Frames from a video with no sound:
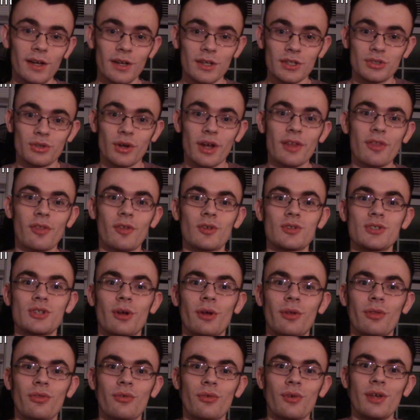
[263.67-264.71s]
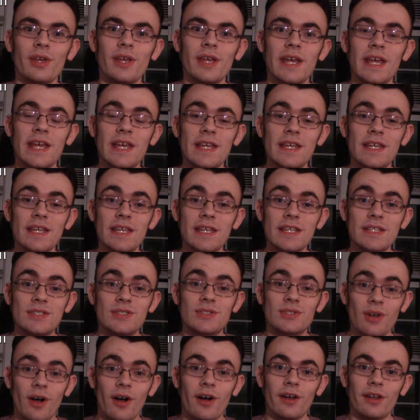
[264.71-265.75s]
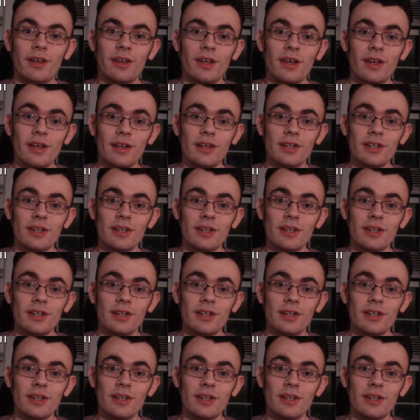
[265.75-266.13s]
Jurassic Shark 3 is done.